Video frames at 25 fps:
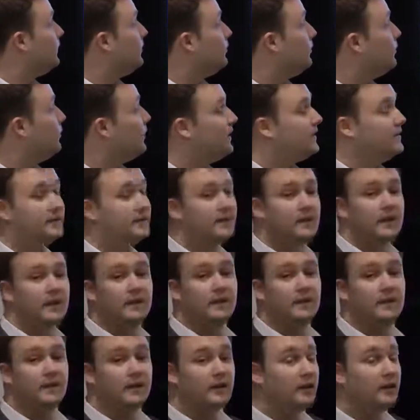We can see
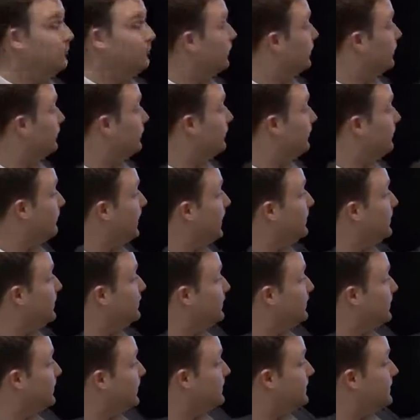that the net profit
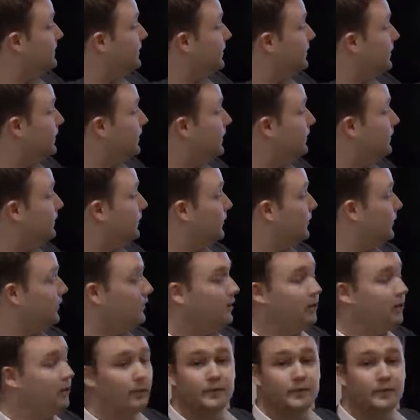margin is very, very
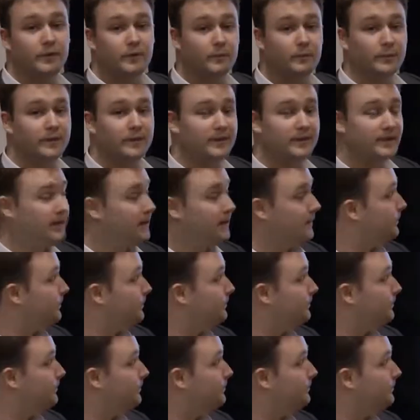low at 2%.
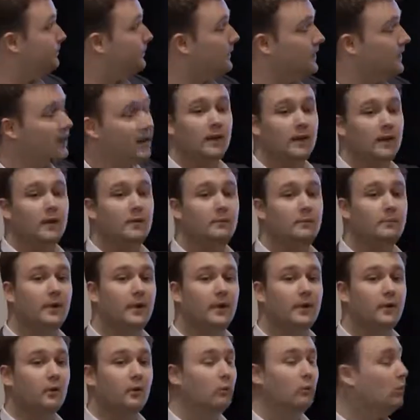
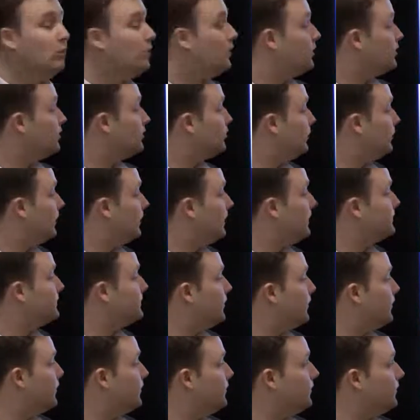But what drives
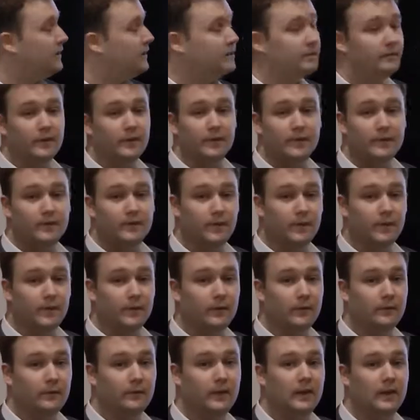the earnings for this
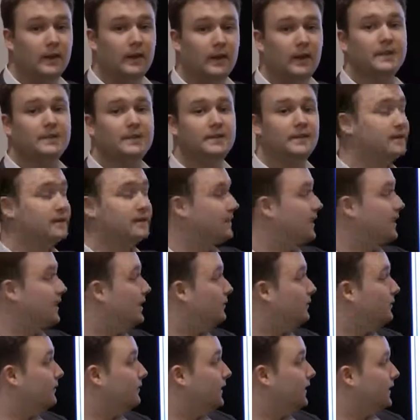firm is the
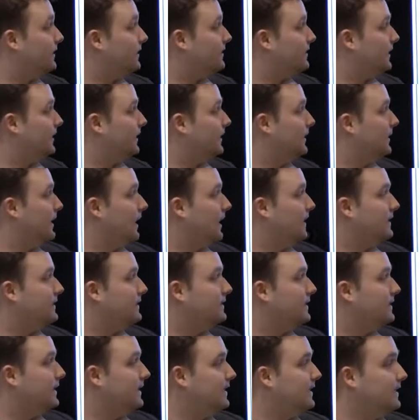scale factor
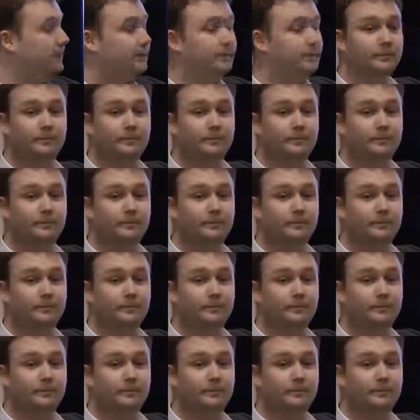at 10.